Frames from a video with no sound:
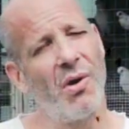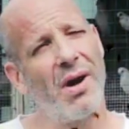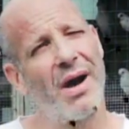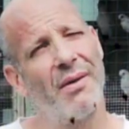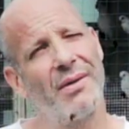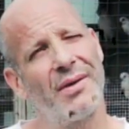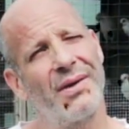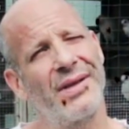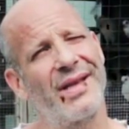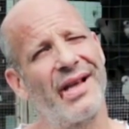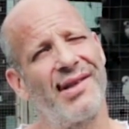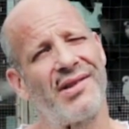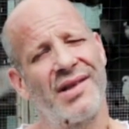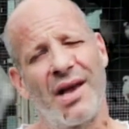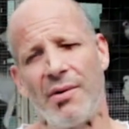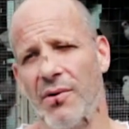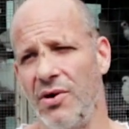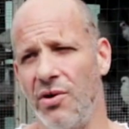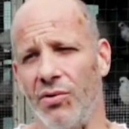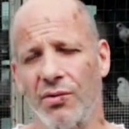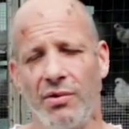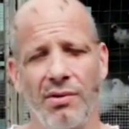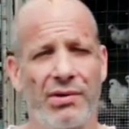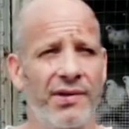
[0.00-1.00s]
know how they
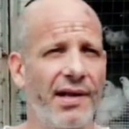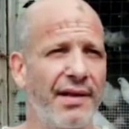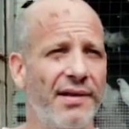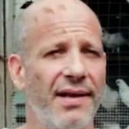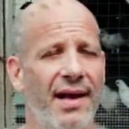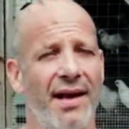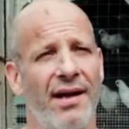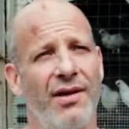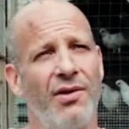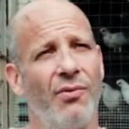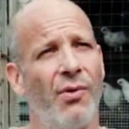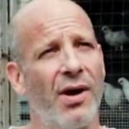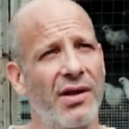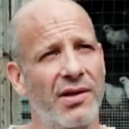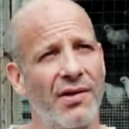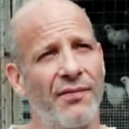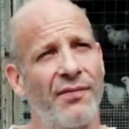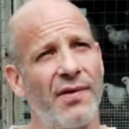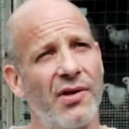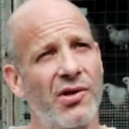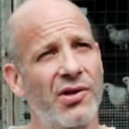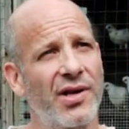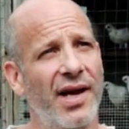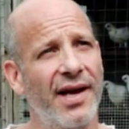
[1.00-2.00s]
say when you sit there and you
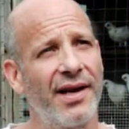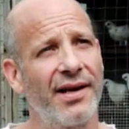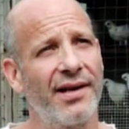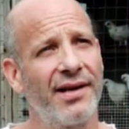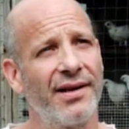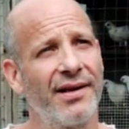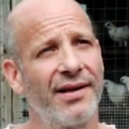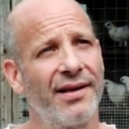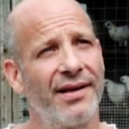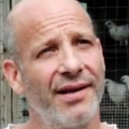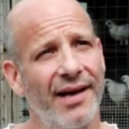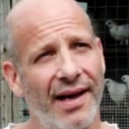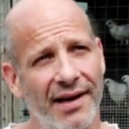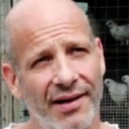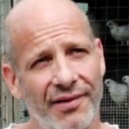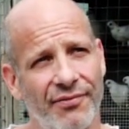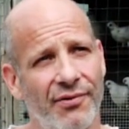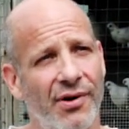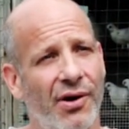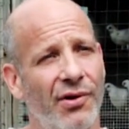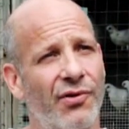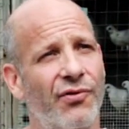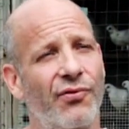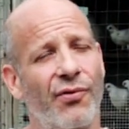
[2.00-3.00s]
watch a fish tank and
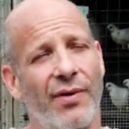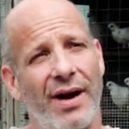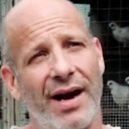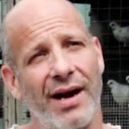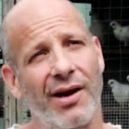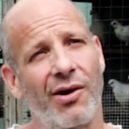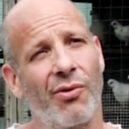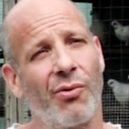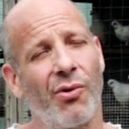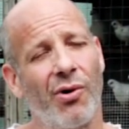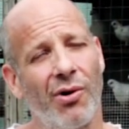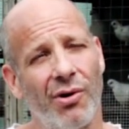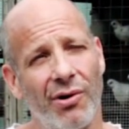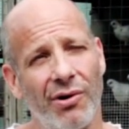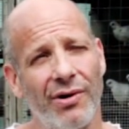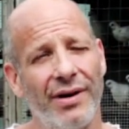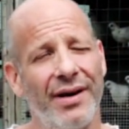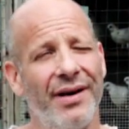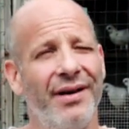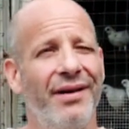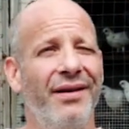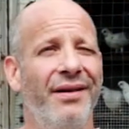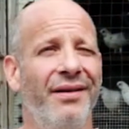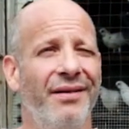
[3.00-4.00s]
it's real
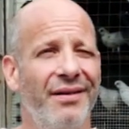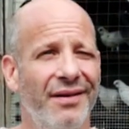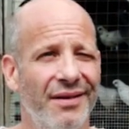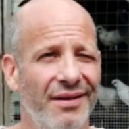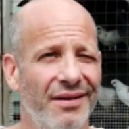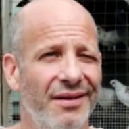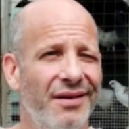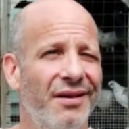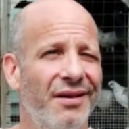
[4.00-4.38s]
tranquil and